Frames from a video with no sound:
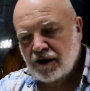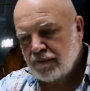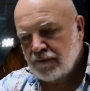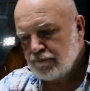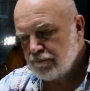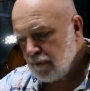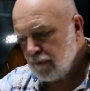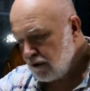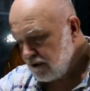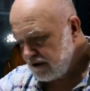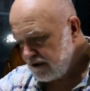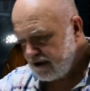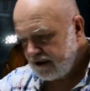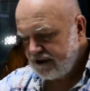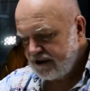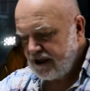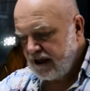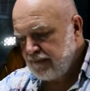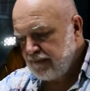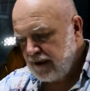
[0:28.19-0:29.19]
mostly
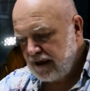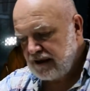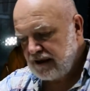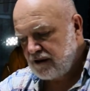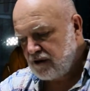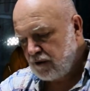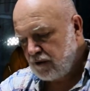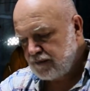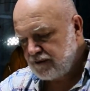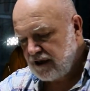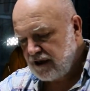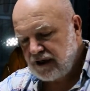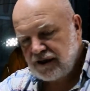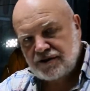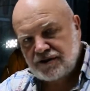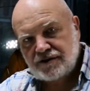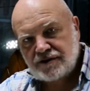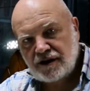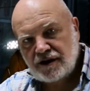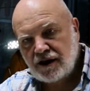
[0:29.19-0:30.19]
shamanic
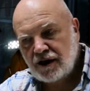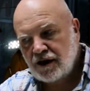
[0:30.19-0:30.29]
objects,